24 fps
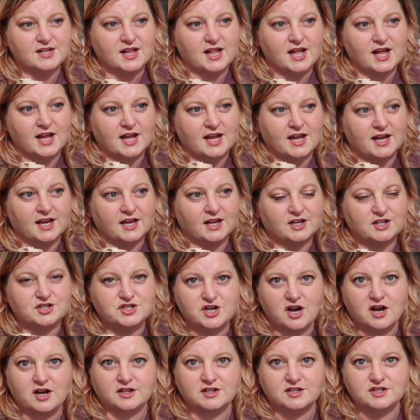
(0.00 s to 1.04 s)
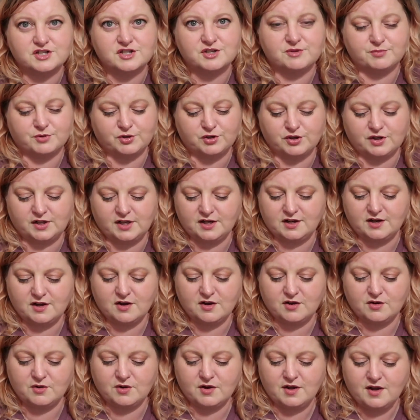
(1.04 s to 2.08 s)
like chocolate chip cookie
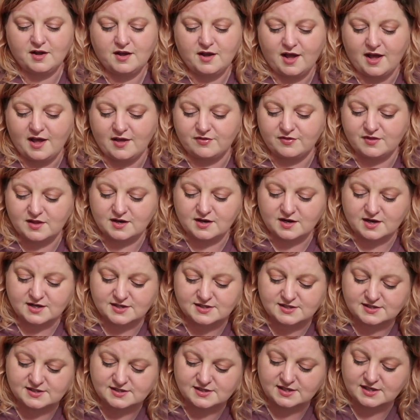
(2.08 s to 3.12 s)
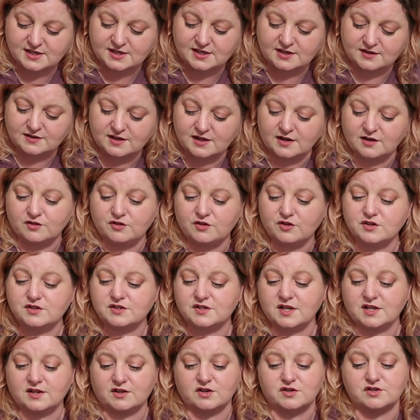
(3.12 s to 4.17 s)
dough. And then I see that it looks
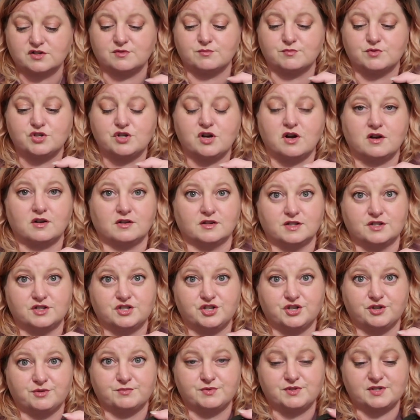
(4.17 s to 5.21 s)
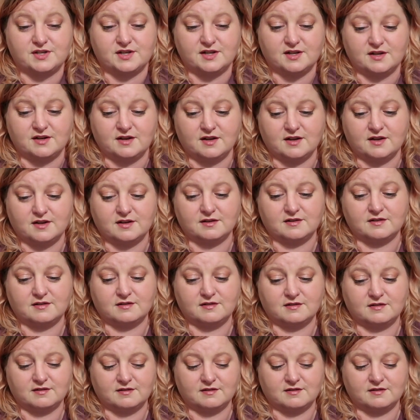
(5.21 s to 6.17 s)
like there's some chocolate chips in it.